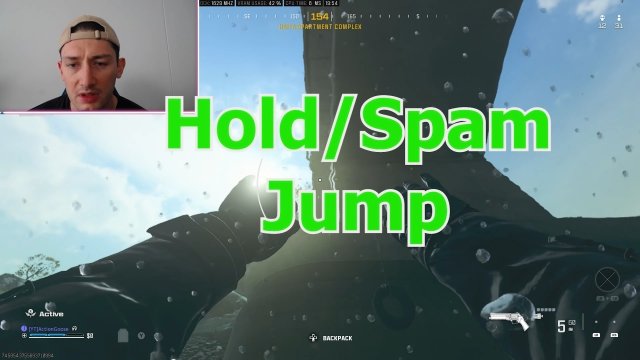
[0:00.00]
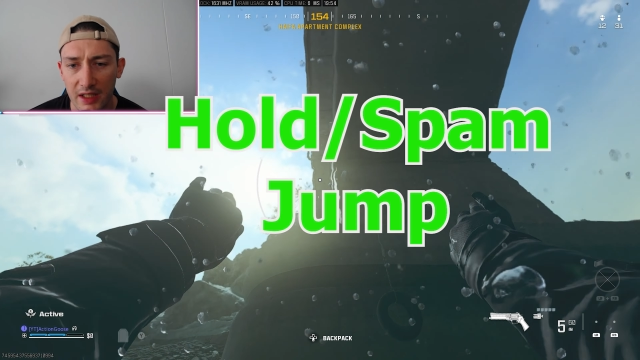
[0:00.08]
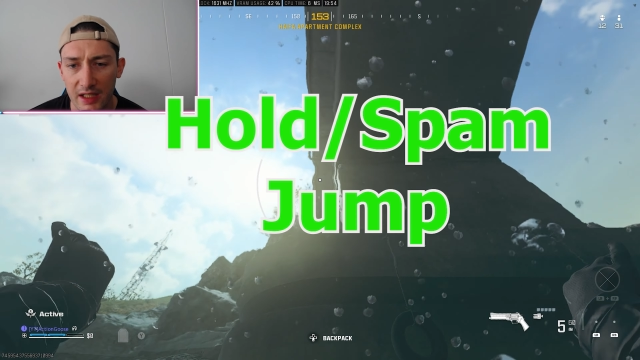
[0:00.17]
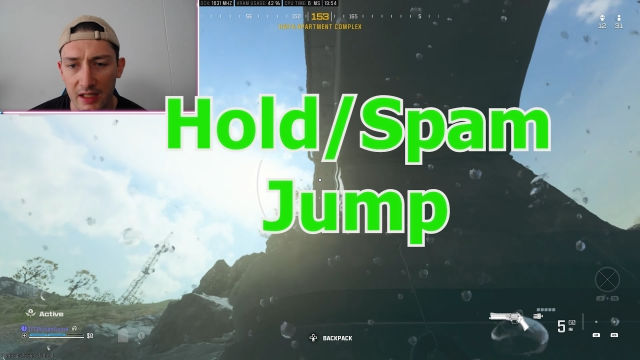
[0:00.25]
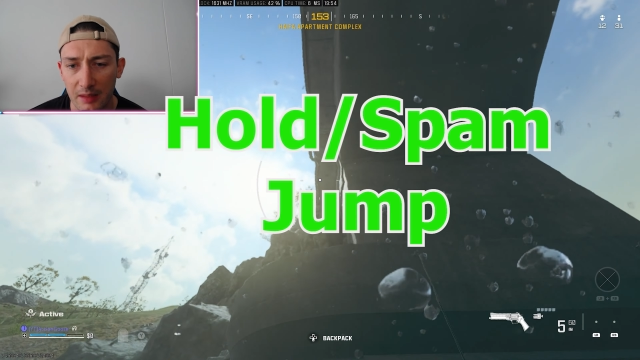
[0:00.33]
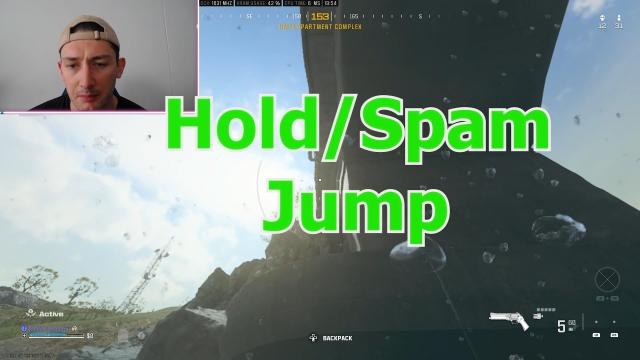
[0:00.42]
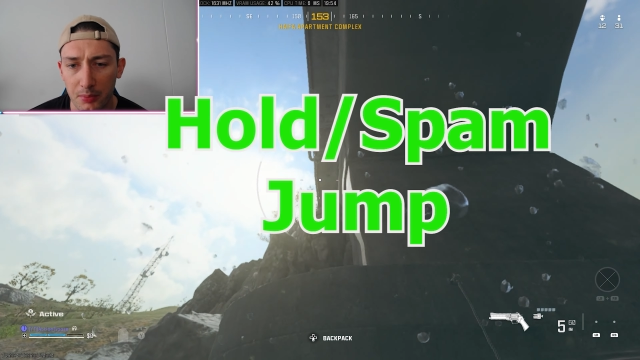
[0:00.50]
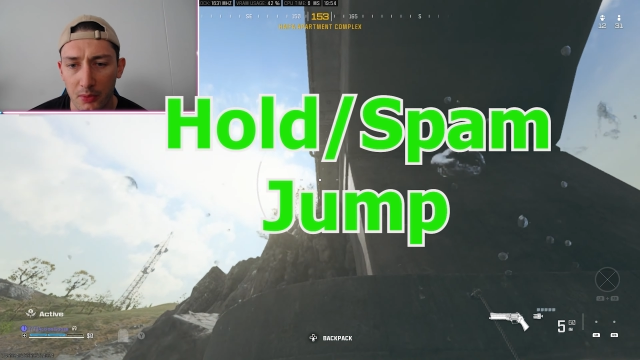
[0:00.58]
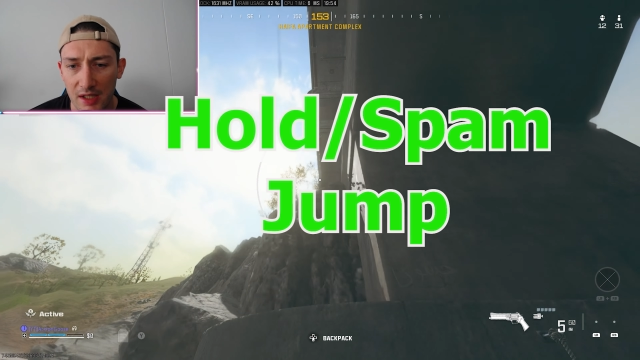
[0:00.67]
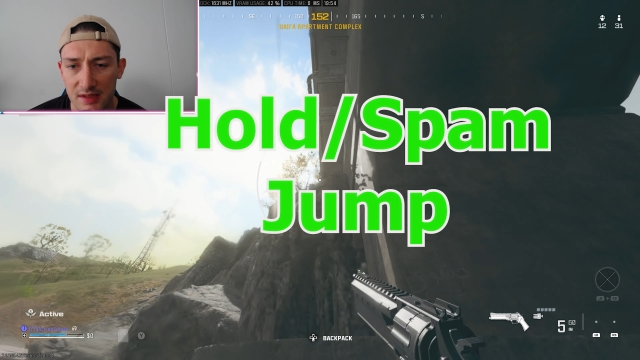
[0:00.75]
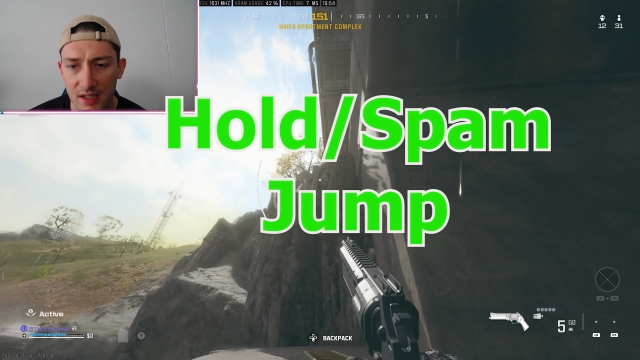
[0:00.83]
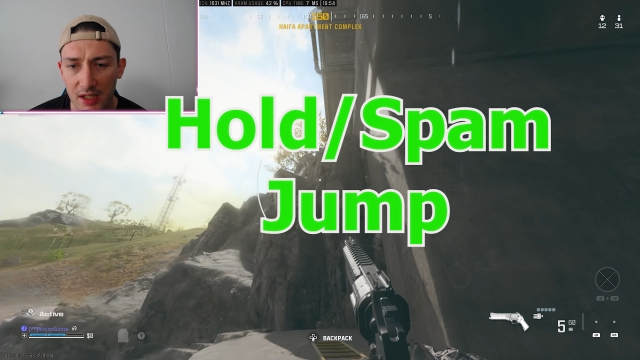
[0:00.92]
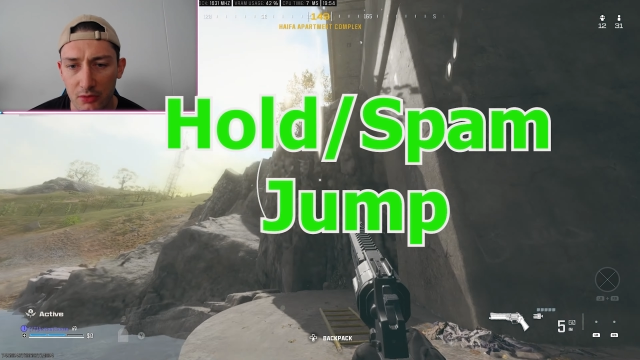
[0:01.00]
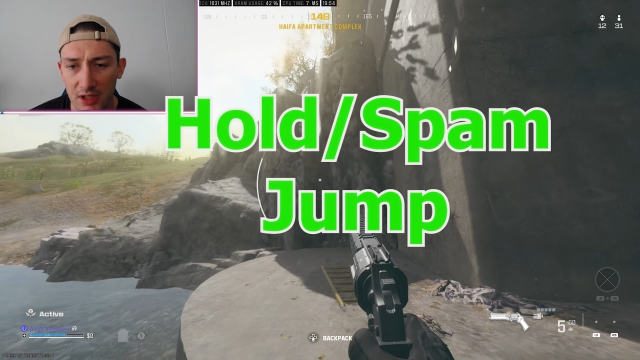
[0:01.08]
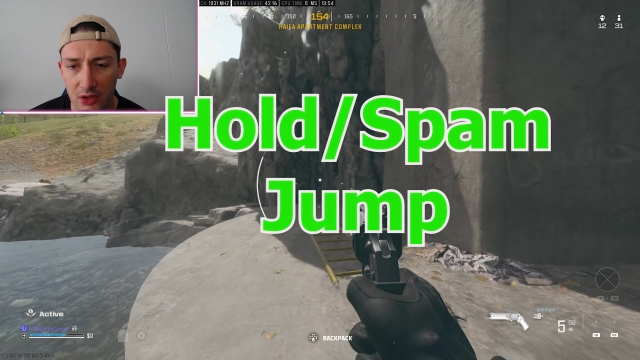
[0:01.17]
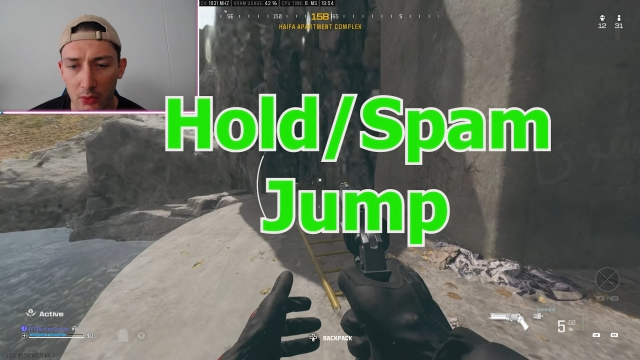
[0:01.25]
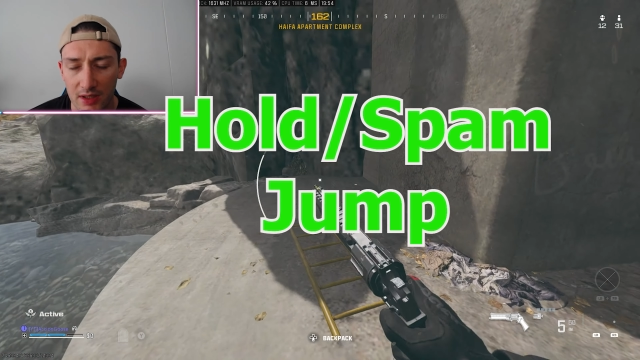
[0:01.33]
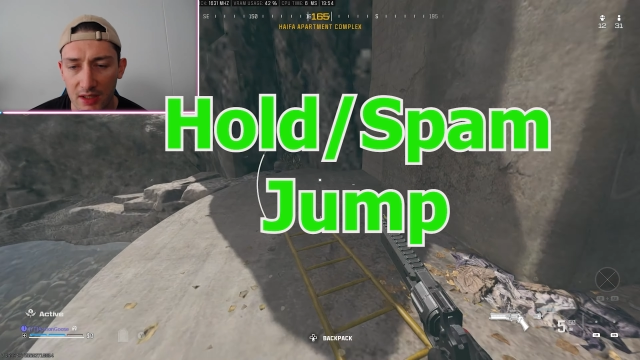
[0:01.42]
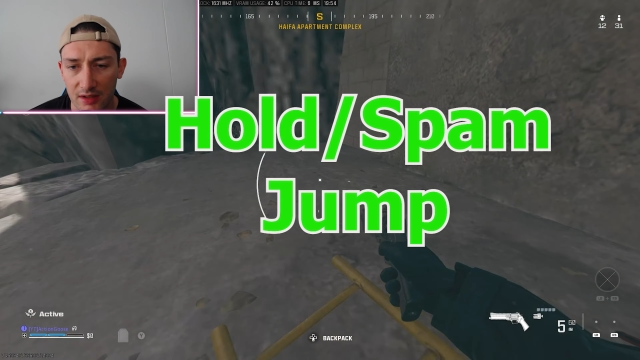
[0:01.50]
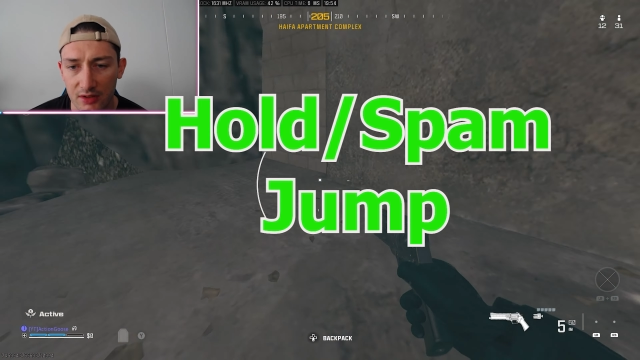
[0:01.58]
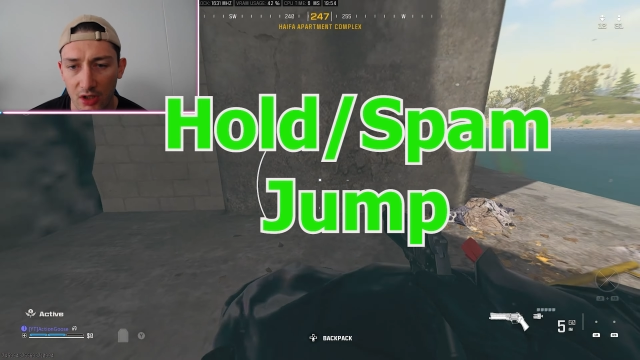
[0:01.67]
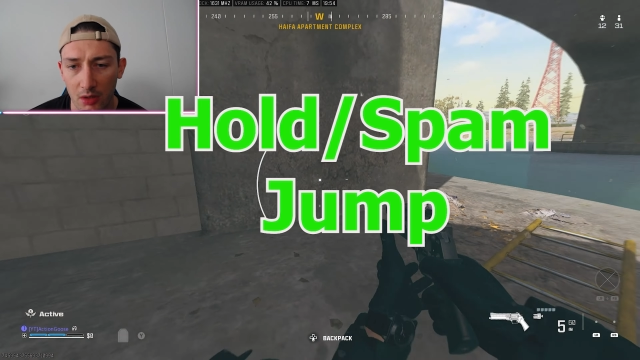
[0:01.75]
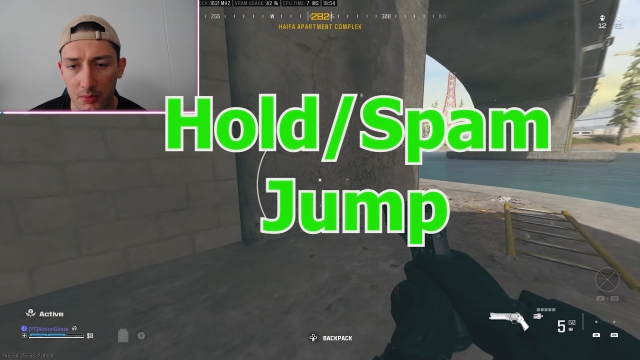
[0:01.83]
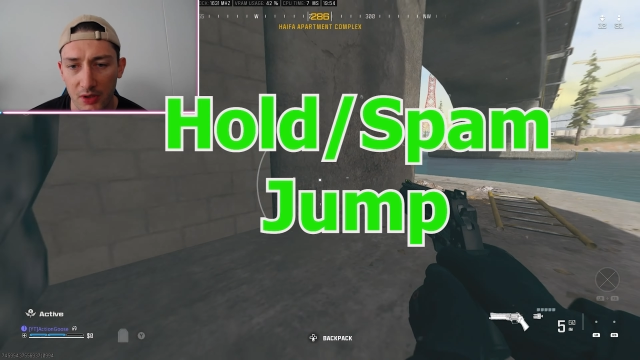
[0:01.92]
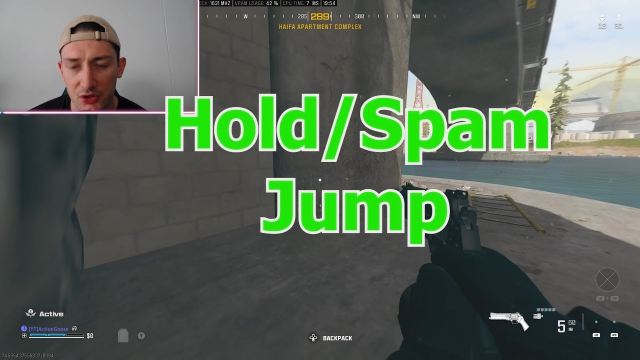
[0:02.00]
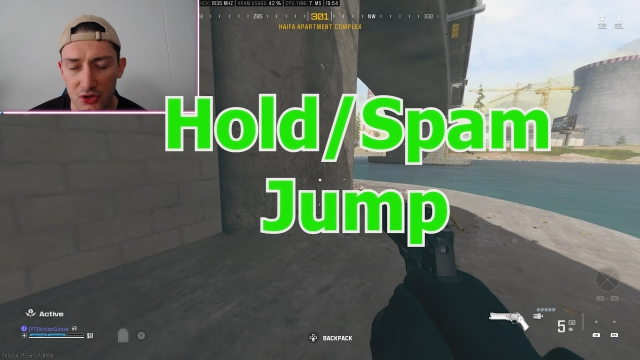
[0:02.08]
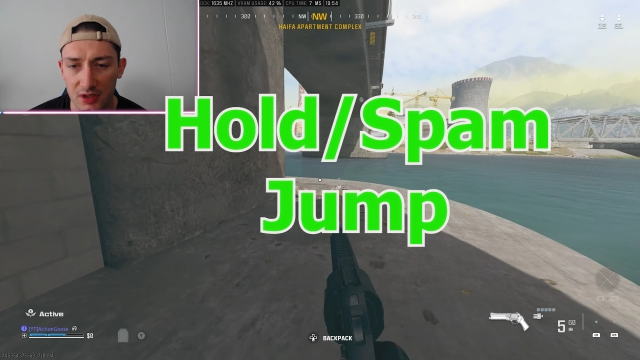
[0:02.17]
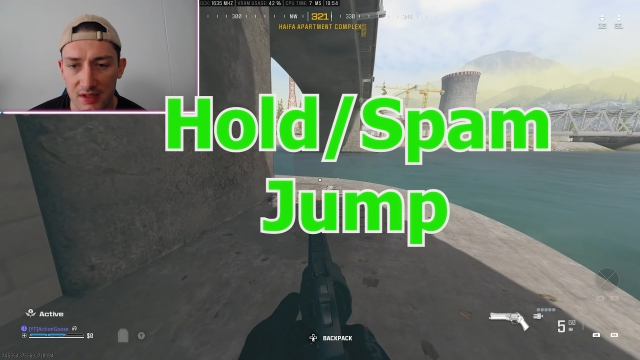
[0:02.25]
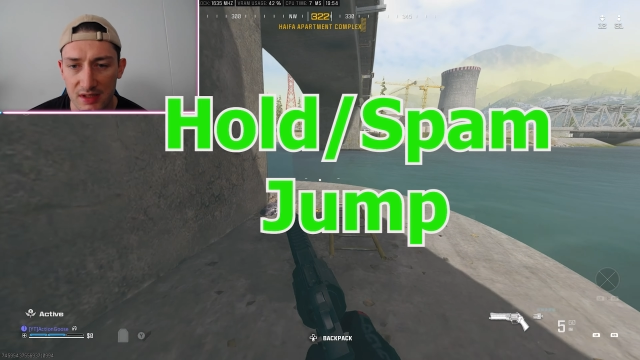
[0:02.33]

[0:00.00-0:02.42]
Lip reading: A and press A really quickly at the top, as you can